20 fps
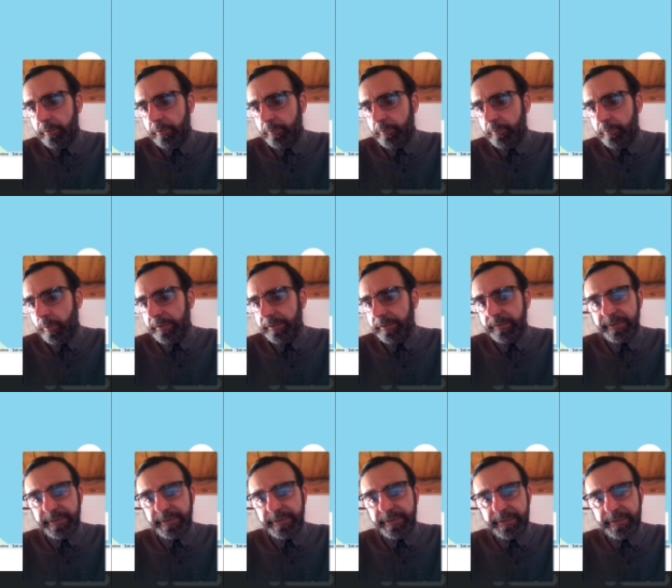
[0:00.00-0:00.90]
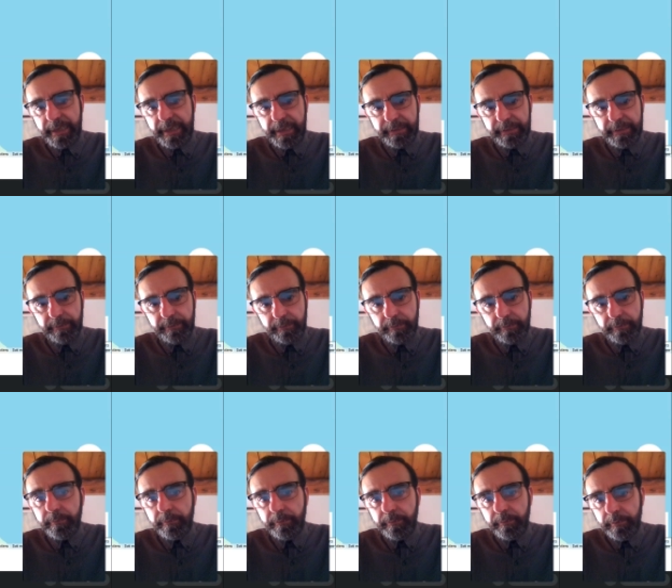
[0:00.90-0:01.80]
to understand.
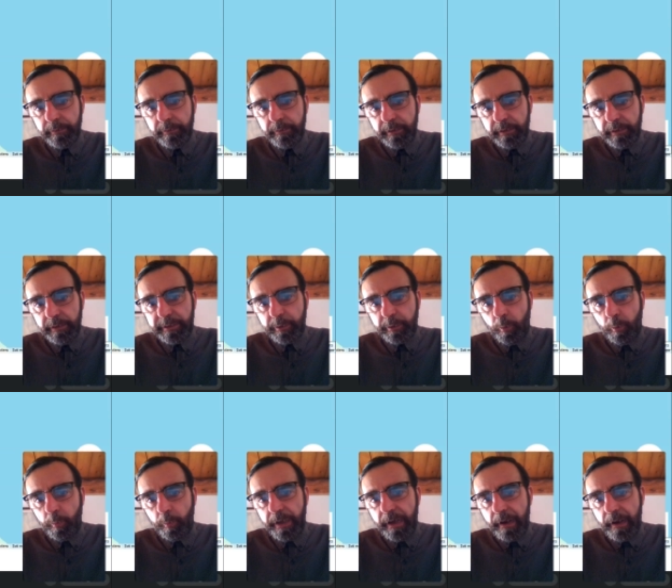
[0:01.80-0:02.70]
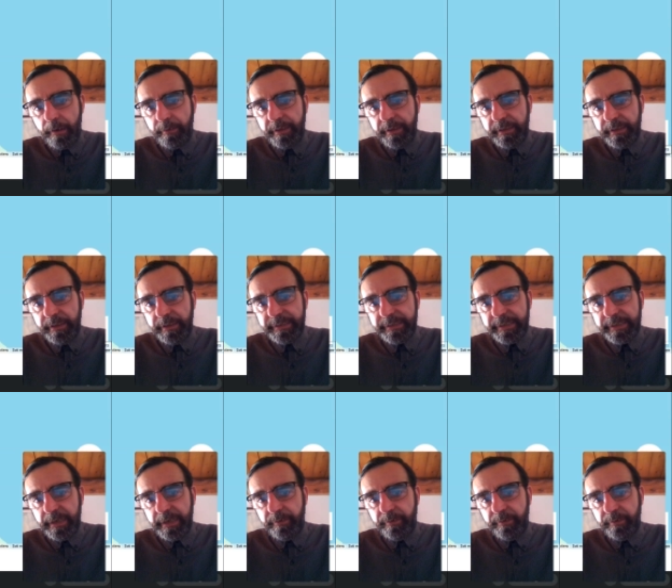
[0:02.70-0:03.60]
So we are in this
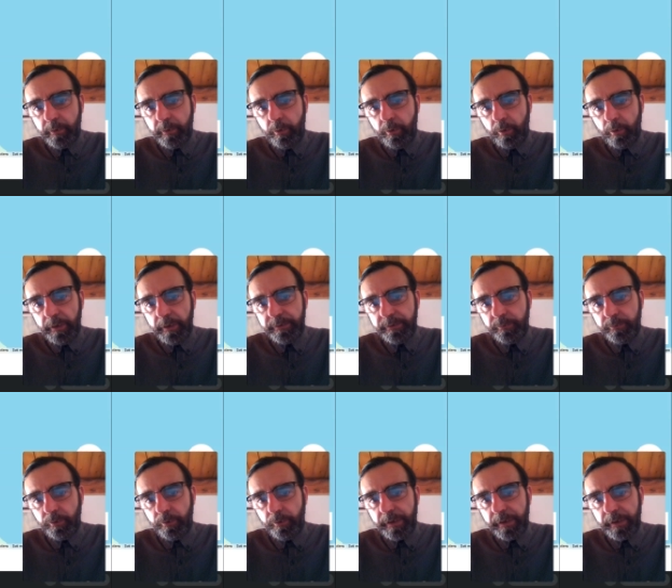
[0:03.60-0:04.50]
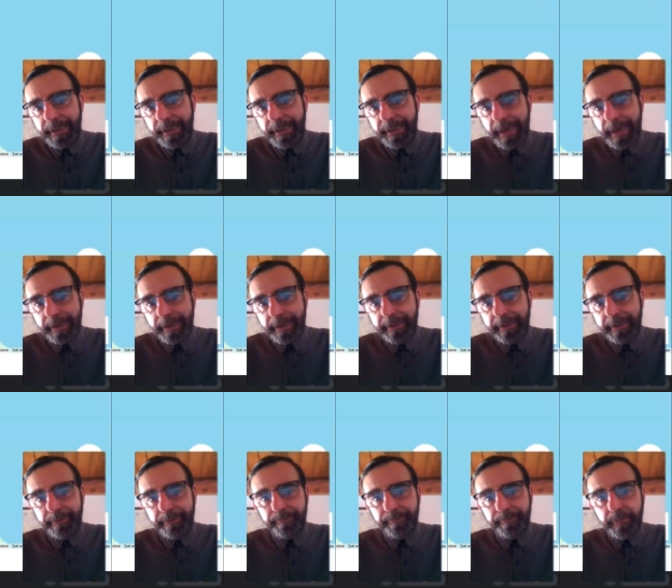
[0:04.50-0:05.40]
area called Torre
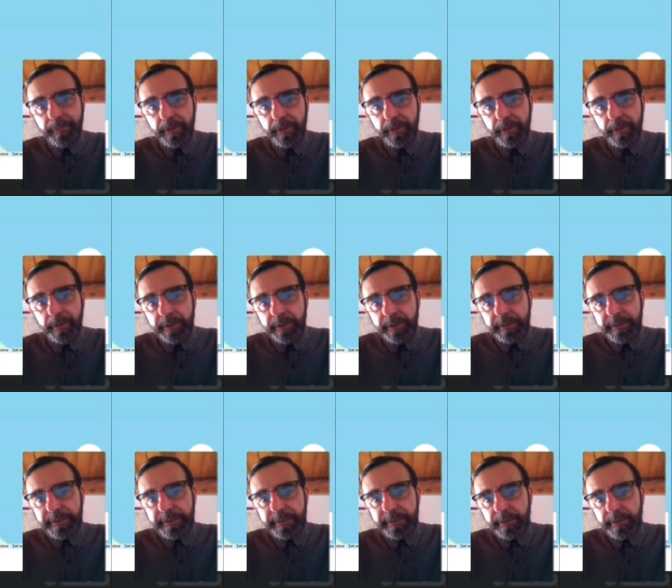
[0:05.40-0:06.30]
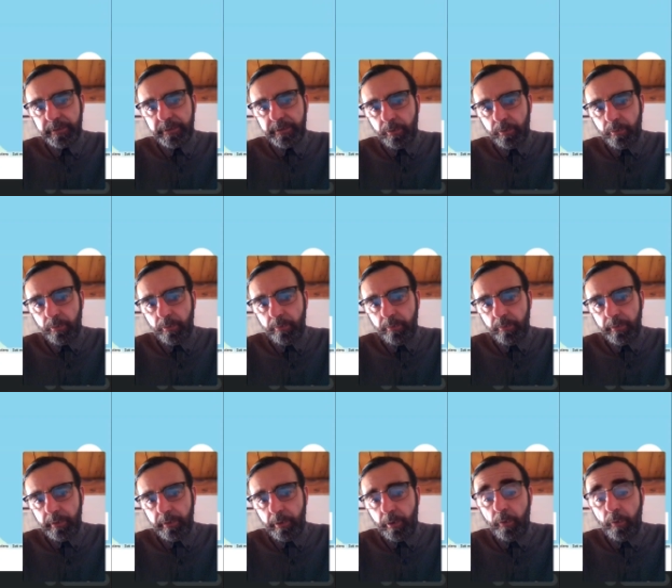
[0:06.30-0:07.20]
Chianca. So
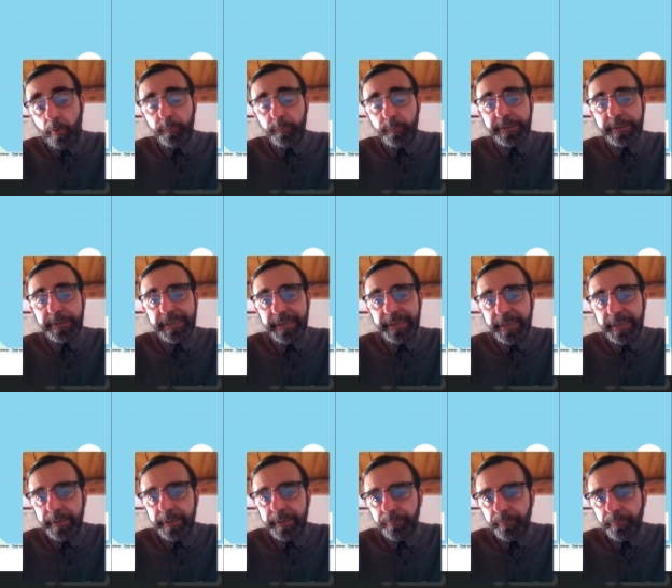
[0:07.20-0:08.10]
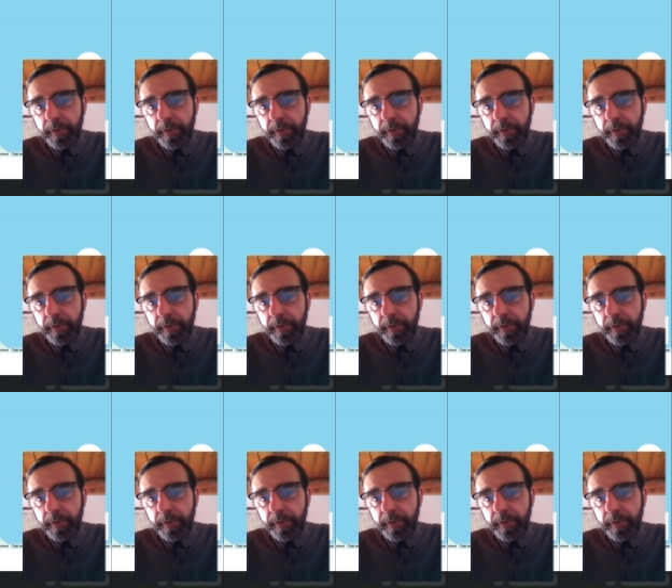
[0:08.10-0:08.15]
obviously